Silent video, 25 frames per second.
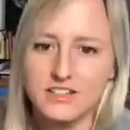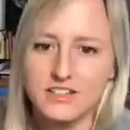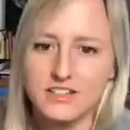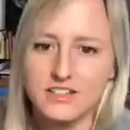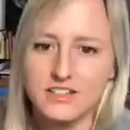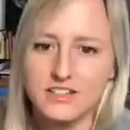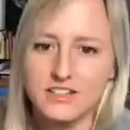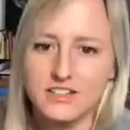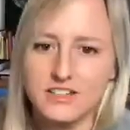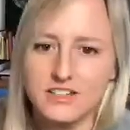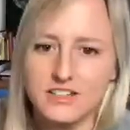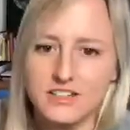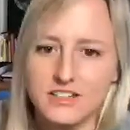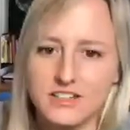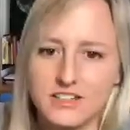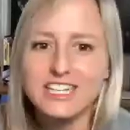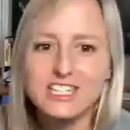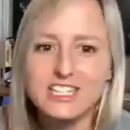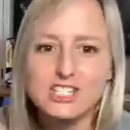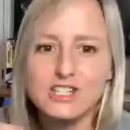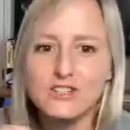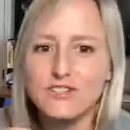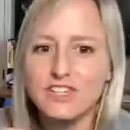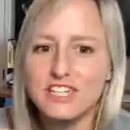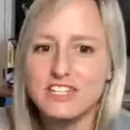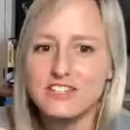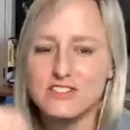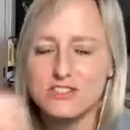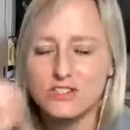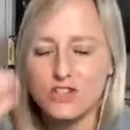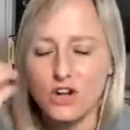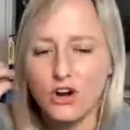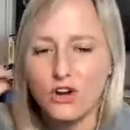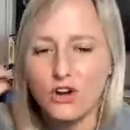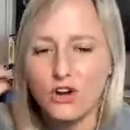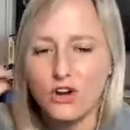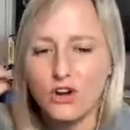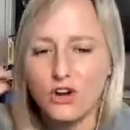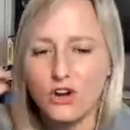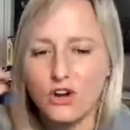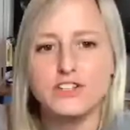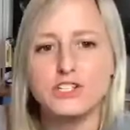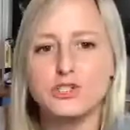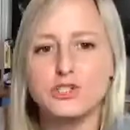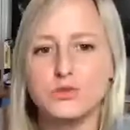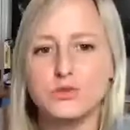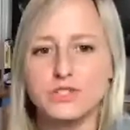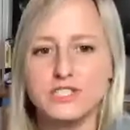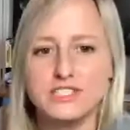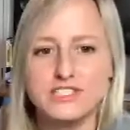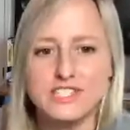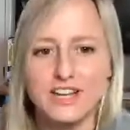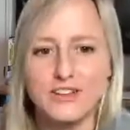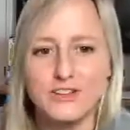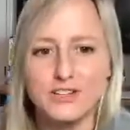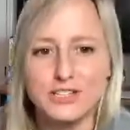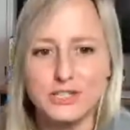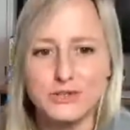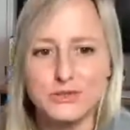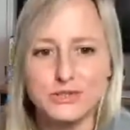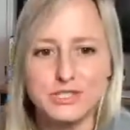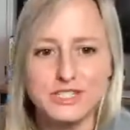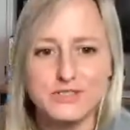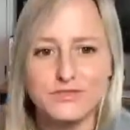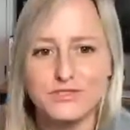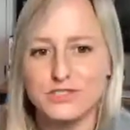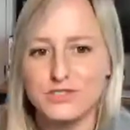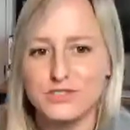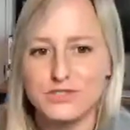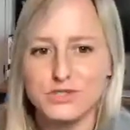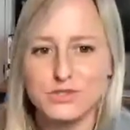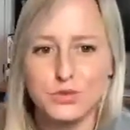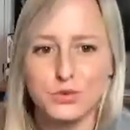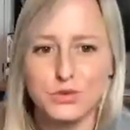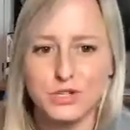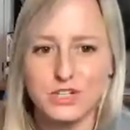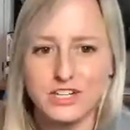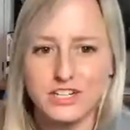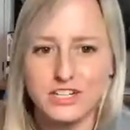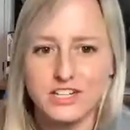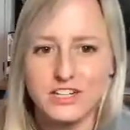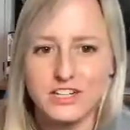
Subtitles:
Now, each of these is already visually telling you a different story.